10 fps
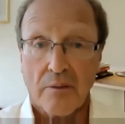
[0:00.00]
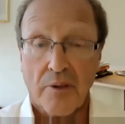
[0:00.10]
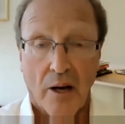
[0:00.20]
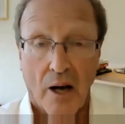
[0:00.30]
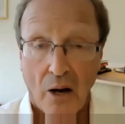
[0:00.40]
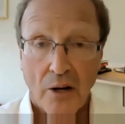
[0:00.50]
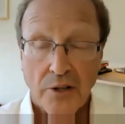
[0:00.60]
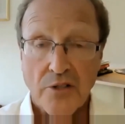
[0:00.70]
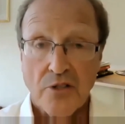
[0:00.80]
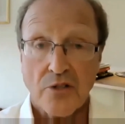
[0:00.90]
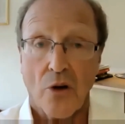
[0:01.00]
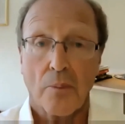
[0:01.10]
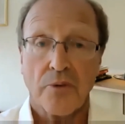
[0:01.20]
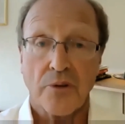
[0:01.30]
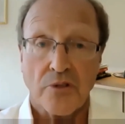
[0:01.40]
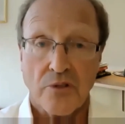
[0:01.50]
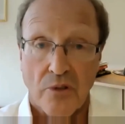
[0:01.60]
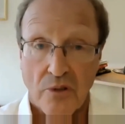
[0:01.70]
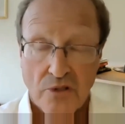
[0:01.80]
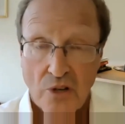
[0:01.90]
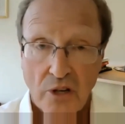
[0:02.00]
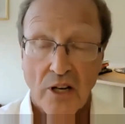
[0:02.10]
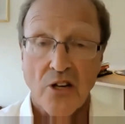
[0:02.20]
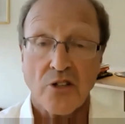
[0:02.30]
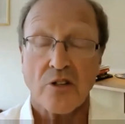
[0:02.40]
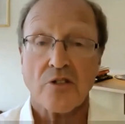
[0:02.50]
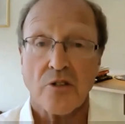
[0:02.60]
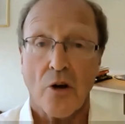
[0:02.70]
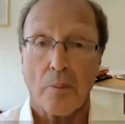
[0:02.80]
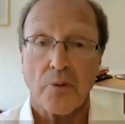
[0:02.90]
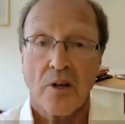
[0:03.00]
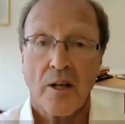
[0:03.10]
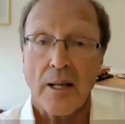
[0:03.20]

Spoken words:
The heart has stopped, the circulation has stopped.